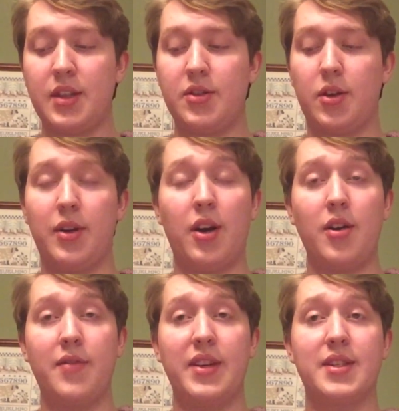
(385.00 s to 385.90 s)
So in
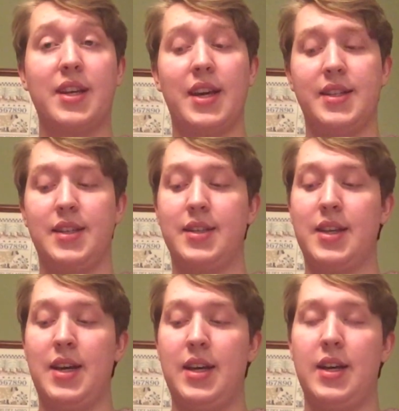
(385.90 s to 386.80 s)
all of these
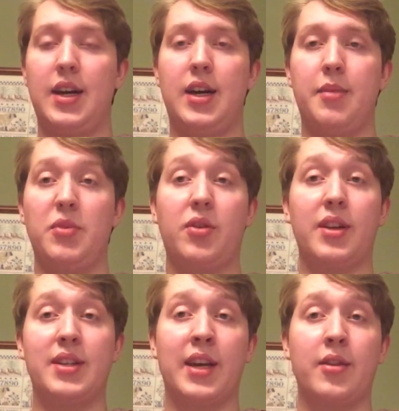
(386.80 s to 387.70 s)
cases, you
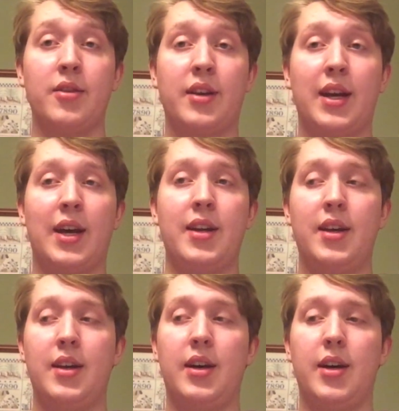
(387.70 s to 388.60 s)
can take a look at
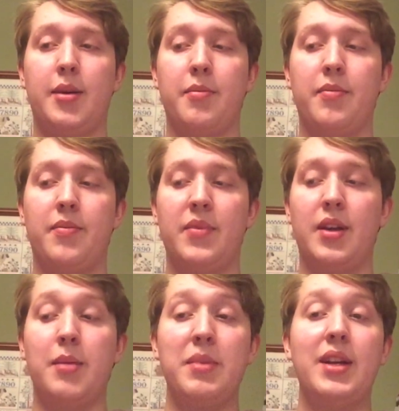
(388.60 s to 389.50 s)

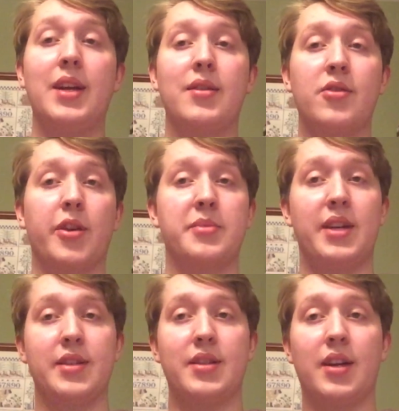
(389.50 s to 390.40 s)
the immediate
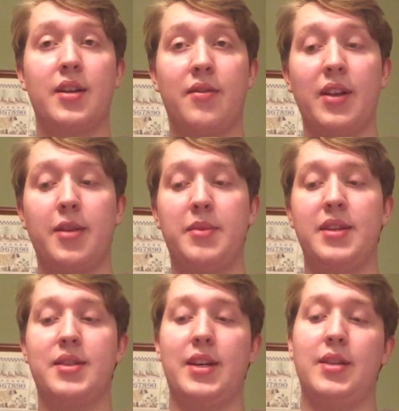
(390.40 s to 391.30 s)
circumstance that developed
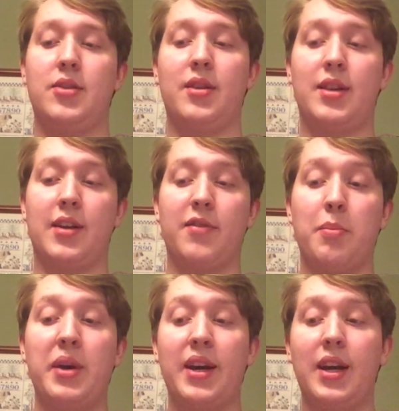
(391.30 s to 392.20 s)
these things. You can think of
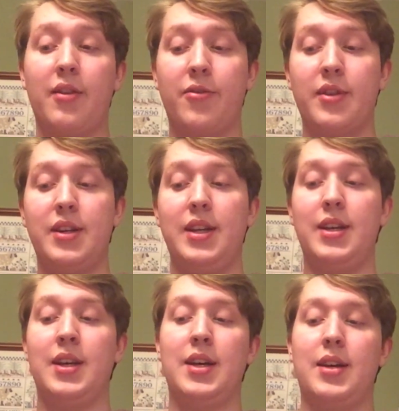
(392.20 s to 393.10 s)
the picking for the
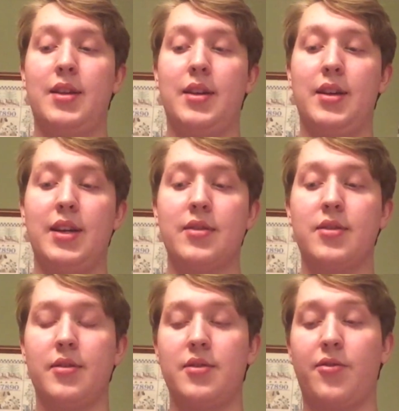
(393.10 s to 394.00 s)
knee, the
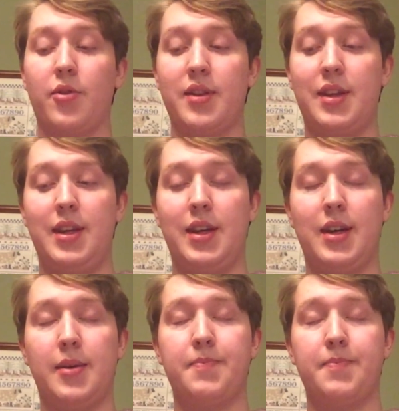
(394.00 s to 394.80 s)
insults for the